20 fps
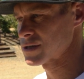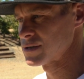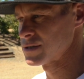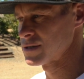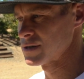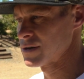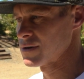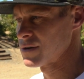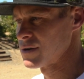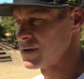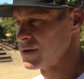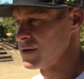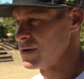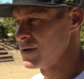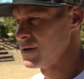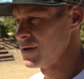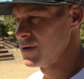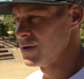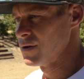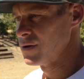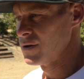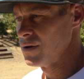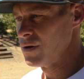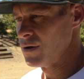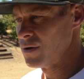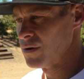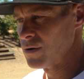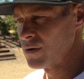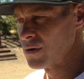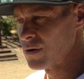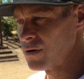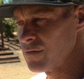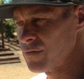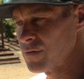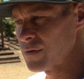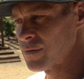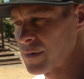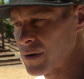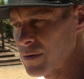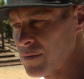So
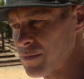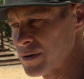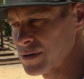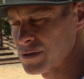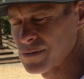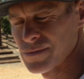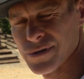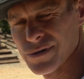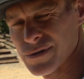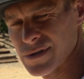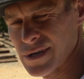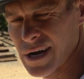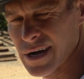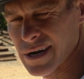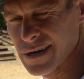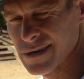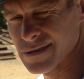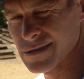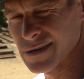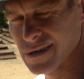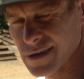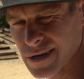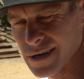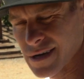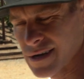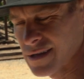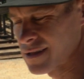hopefully, maybe we'll put some new tires on it,